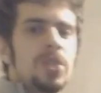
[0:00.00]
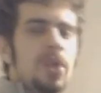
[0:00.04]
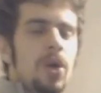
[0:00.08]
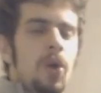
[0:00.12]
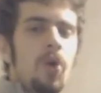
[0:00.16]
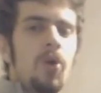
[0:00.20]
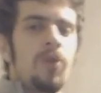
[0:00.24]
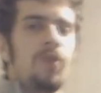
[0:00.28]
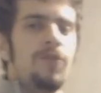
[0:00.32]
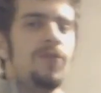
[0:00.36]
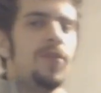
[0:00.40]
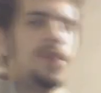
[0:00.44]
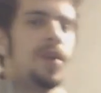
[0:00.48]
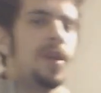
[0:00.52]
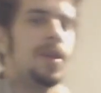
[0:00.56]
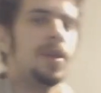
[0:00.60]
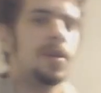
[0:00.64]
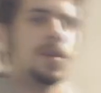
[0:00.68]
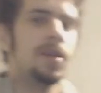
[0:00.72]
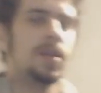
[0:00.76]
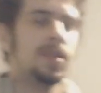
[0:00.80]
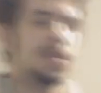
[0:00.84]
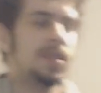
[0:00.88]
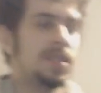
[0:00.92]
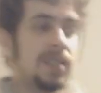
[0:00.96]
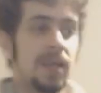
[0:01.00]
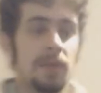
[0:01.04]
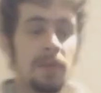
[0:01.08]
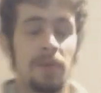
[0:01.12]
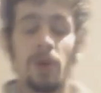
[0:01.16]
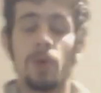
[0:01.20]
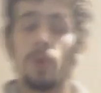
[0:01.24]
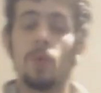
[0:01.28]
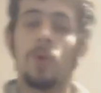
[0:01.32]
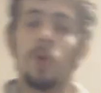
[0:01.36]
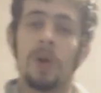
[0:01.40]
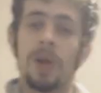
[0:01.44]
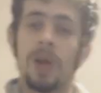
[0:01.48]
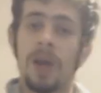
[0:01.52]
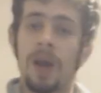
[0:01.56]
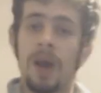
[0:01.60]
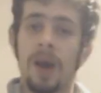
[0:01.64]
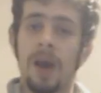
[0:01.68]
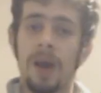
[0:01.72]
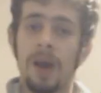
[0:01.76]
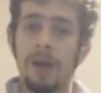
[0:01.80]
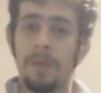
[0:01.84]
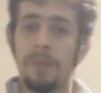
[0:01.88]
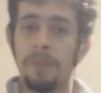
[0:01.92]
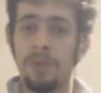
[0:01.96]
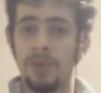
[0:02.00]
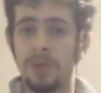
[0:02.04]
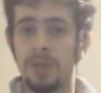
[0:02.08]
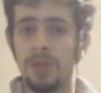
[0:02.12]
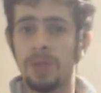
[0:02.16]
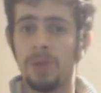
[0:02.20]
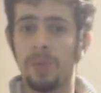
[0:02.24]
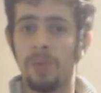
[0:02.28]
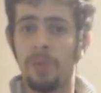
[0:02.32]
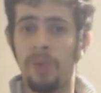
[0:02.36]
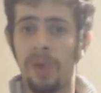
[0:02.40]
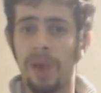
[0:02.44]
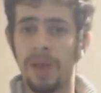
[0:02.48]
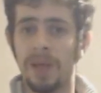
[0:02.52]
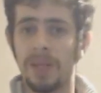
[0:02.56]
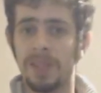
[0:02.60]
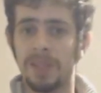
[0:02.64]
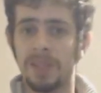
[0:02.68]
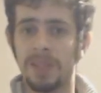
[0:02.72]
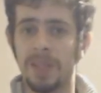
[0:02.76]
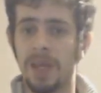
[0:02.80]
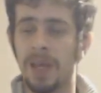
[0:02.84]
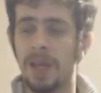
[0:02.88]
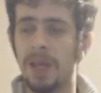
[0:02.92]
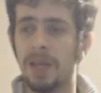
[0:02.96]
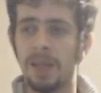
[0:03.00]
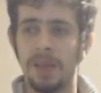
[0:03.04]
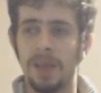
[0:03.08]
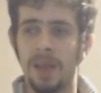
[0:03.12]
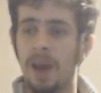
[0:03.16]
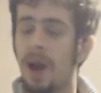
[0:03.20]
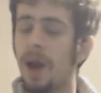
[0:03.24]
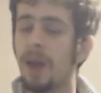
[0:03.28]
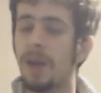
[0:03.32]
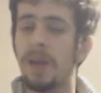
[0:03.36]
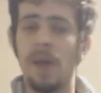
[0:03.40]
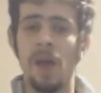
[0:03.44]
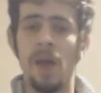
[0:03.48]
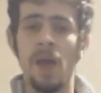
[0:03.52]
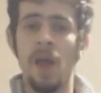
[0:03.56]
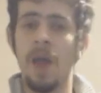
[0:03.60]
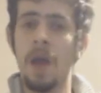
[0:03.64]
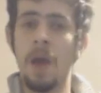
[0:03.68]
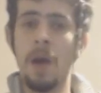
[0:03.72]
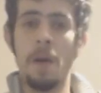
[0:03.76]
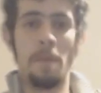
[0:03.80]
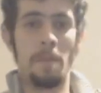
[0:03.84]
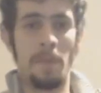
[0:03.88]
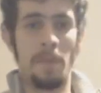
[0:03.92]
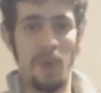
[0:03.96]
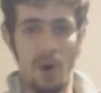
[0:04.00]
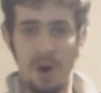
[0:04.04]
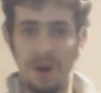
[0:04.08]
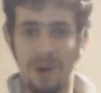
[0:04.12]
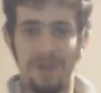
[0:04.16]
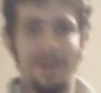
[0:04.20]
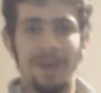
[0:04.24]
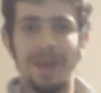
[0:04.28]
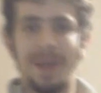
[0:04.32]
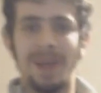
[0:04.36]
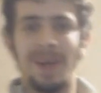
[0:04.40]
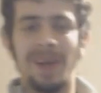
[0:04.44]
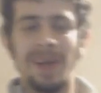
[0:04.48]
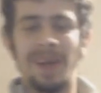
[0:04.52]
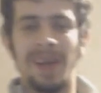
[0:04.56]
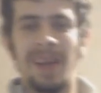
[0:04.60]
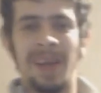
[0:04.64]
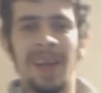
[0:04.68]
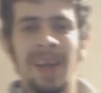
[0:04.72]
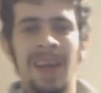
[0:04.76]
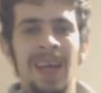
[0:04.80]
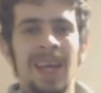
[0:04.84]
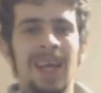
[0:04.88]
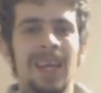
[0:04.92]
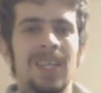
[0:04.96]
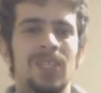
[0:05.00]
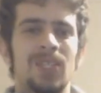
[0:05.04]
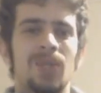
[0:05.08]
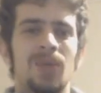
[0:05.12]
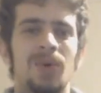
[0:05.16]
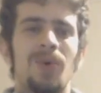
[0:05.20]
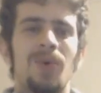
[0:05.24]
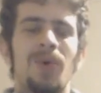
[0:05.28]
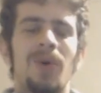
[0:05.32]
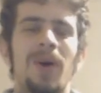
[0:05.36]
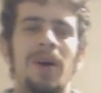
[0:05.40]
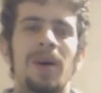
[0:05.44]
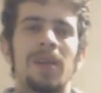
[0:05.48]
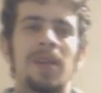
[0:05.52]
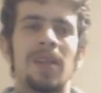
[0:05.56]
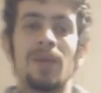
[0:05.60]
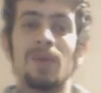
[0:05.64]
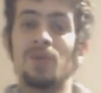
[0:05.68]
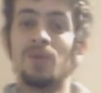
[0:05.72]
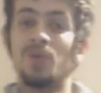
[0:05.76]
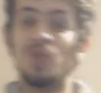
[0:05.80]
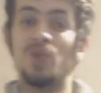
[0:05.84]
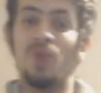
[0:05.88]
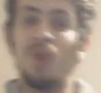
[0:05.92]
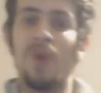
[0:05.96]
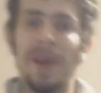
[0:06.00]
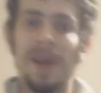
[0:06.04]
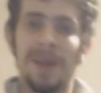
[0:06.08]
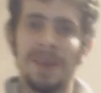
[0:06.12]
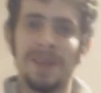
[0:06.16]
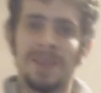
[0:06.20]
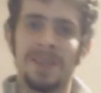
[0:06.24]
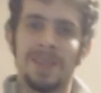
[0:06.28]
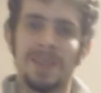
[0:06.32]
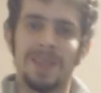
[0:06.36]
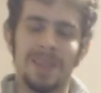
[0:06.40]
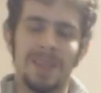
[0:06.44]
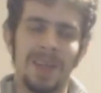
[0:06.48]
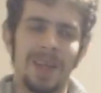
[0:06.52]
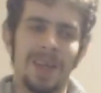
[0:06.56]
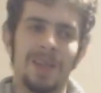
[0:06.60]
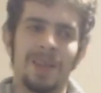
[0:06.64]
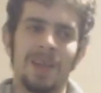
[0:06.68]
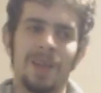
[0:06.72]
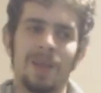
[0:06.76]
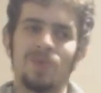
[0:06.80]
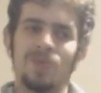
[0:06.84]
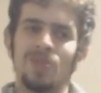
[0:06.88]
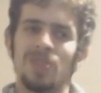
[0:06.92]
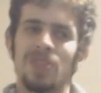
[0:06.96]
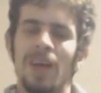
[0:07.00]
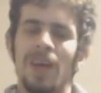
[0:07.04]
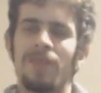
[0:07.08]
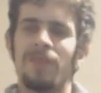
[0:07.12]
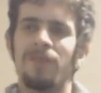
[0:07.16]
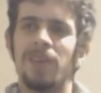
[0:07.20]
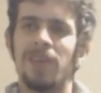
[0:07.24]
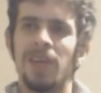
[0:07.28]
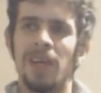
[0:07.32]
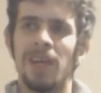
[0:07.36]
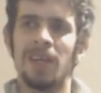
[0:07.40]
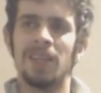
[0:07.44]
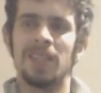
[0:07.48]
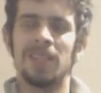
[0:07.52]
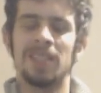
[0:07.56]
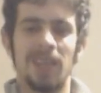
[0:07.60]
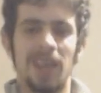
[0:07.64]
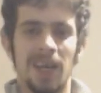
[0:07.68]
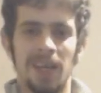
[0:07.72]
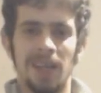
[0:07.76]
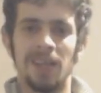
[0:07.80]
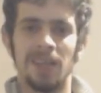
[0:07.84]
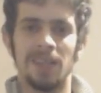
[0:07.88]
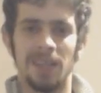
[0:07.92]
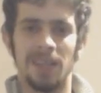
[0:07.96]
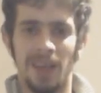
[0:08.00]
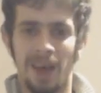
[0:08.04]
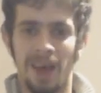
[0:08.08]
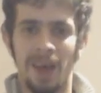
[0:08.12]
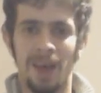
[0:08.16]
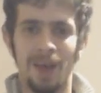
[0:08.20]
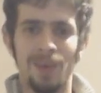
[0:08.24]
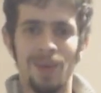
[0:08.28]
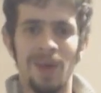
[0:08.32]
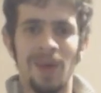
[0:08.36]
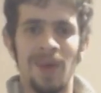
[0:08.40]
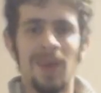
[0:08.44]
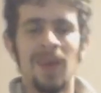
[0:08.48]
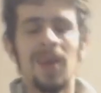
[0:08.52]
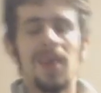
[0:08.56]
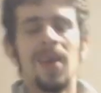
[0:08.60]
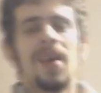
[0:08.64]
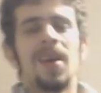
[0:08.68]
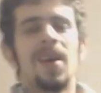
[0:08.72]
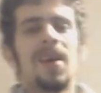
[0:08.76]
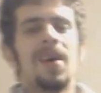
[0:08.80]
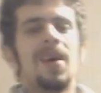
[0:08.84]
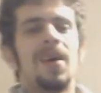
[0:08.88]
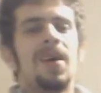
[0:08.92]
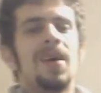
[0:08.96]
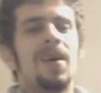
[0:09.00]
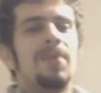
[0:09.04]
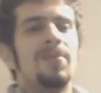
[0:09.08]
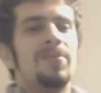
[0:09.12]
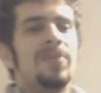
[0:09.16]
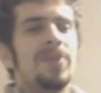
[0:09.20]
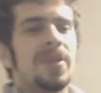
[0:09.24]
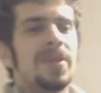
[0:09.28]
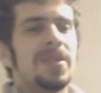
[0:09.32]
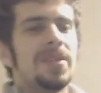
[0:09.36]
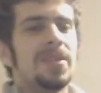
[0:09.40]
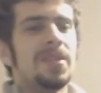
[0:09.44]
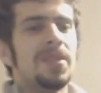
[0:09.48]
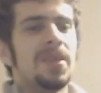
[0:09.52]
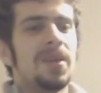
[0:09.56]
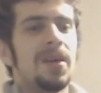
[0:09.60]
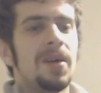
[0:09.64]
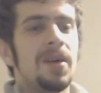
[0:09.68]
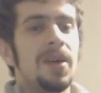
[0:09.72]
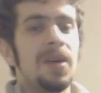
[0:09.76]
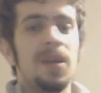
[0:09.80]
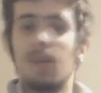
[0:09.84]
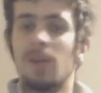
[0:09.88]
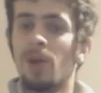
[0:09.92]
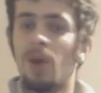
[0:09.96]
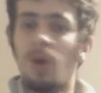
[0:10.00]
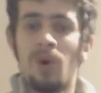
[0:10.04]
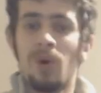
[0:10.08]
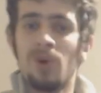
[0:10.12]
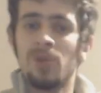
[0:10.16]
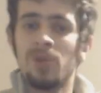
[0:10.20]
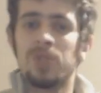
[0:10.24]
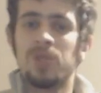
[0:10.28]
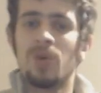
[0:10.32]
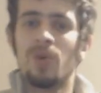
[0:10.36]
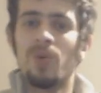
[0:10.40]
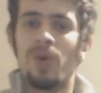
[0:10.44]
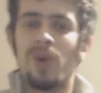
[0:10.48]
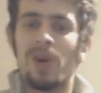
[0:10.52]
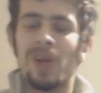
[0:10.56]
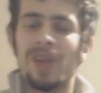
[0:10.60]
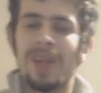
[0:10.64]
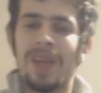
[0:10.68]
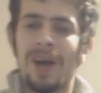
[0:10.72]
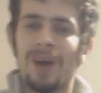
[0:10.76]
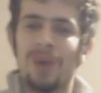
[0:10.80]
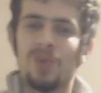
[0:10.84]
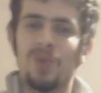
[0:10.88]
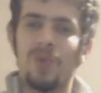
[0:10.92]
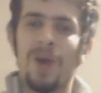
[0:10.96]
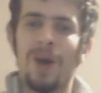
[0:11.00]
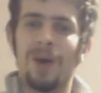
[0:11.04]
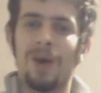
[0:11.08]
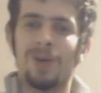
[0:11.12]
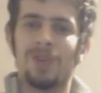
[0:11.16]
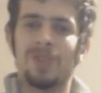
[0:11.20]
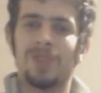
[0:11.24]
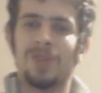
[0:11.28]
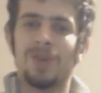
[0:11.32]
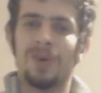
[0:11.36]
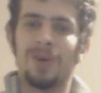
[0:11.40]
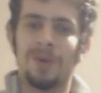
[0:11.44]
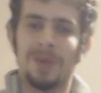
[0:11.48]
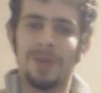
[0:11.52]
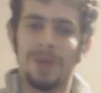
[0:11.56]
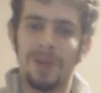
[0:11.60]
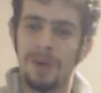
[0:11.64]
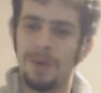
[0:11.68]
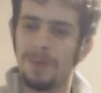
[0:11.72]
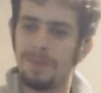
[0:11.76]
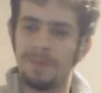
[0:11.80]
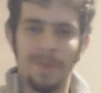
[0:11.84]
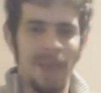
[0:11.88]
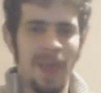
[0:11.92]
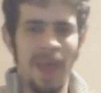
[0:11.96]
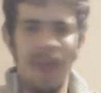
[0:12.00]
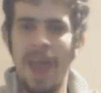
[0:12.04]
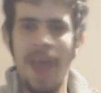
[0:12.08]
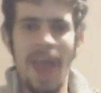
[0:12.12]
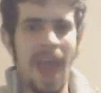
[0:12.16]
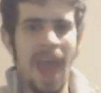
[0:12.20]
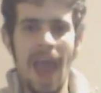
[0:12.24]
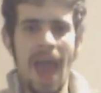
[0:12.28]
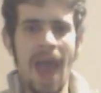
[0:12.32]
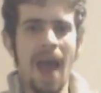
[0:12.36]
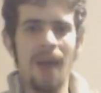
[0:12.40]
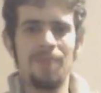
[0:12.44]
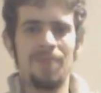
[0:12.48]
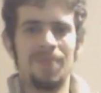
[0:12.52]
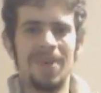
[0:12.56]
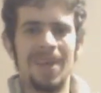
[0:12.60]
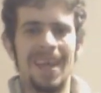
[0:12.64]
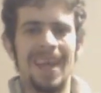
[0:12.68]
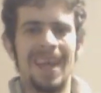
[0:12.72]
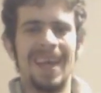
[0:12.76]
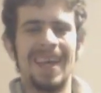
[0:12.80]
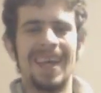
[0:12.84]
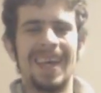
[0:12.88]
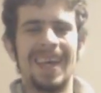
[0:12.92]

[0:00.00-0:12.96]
the whole thing, the seminar work I put into place, and it gone perfectly. So that was great. That was definitely an exciting time, but it also worked out well. So you know, happy.